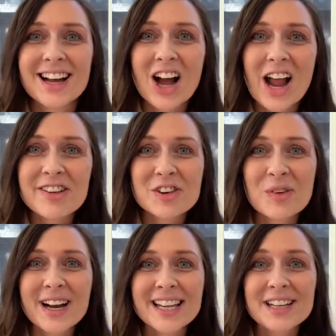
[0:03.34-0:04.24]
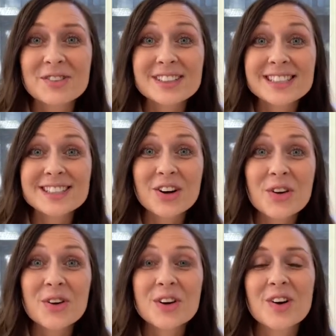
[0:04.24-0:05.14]
Hi everyone, it was
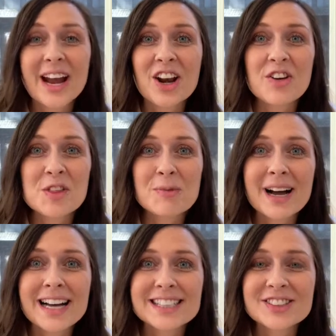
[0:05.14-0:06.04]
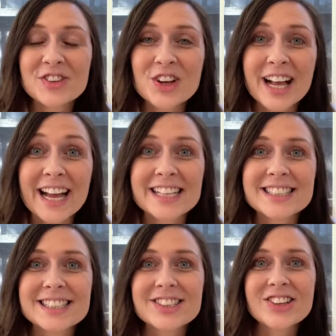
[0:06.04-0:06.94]
so great over the past few
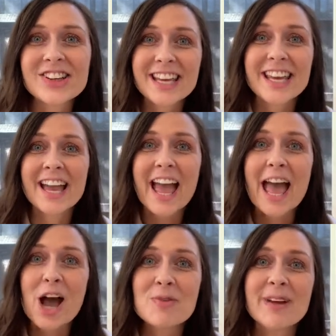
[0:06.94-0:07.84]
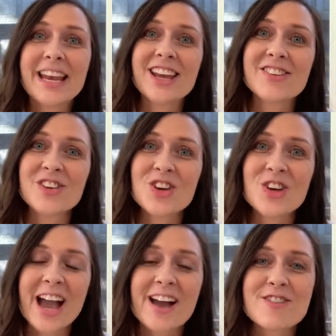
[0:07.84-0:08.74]
days to hear how many of
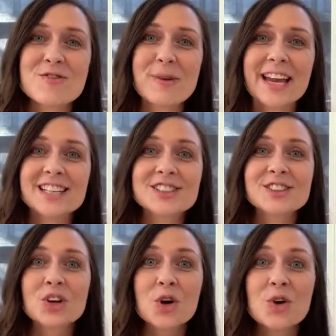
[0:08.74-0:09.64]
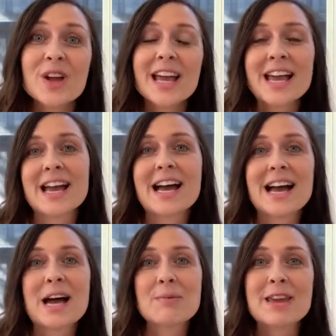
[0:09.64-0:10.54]
you have been so
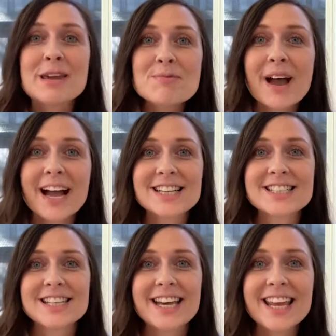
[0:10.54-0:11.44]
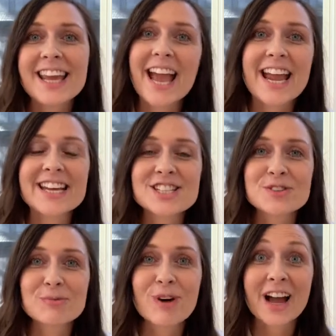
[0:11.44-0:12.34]
impacted and
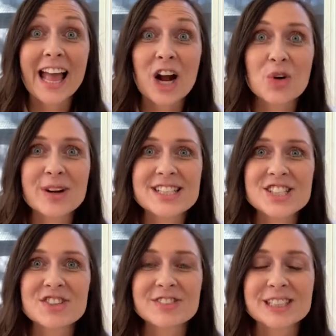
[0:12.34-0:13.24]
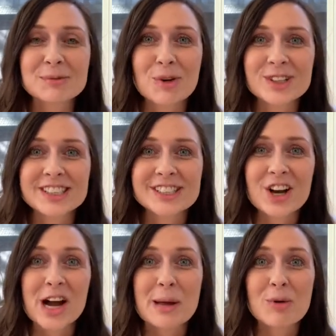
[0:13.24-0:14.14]
engaged by our question and response
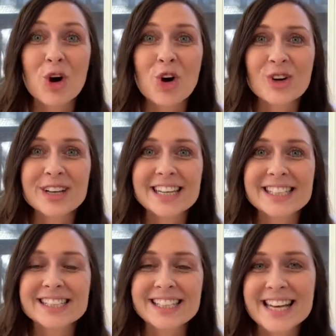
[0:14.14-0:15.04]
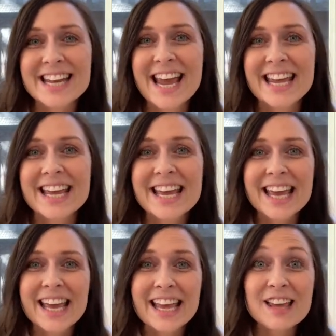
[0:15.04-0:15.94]
time on Sunday.
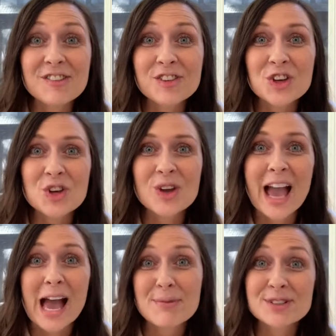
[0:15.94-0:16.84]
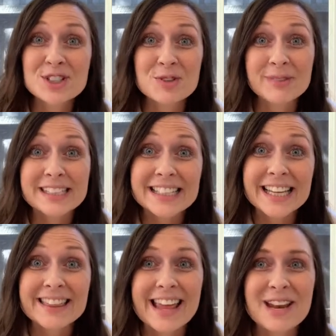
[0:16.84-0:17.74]
If you happen to miss
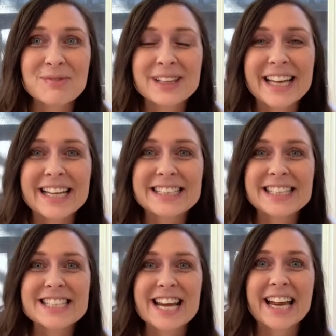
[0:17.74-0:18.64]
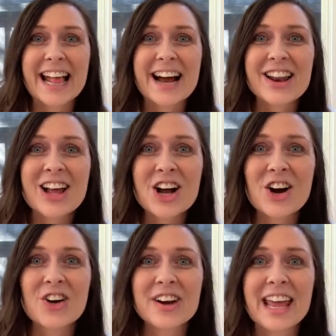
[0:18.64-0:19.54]
it, then please check it out
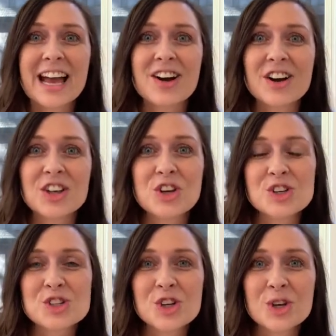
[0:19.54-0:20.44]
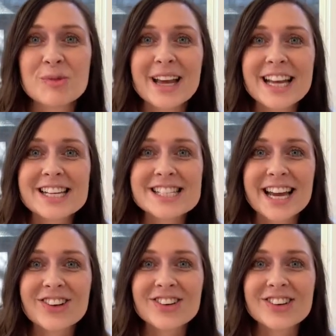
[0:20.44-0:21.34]
on our YouTube
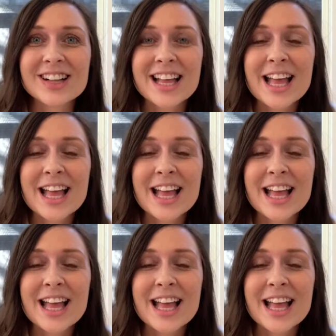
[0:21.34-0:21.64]
channel.